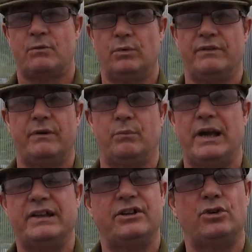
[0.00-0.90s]
we
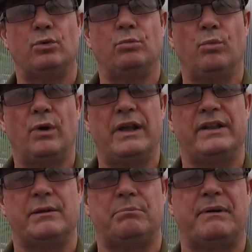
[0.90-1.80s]
ended up
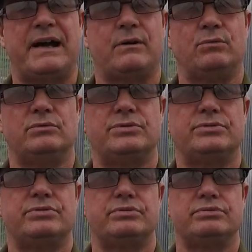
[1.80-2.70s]
with about
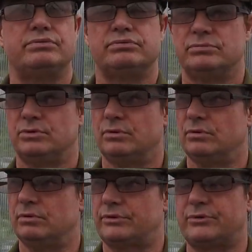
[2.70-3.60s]
3
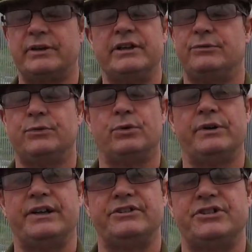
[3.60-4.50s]
or
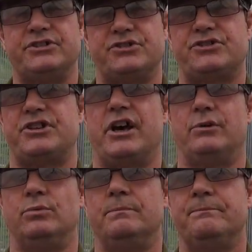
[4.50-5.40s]
4 inches of snow,